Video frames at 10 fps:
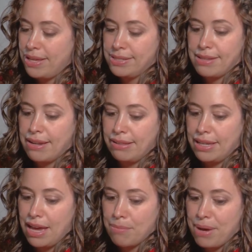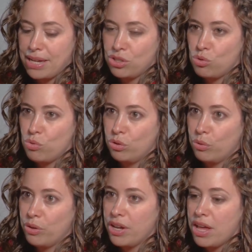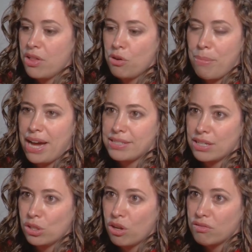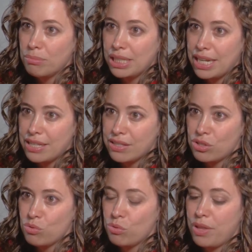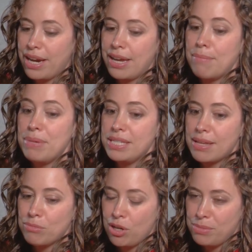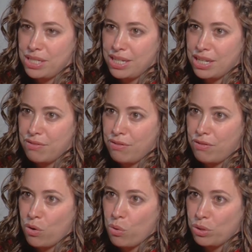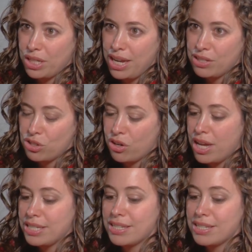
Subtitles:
They suddenly can't pass stool, or they're passing a lot of blood in the stool. That can be sometimes indicative of a colon cancer.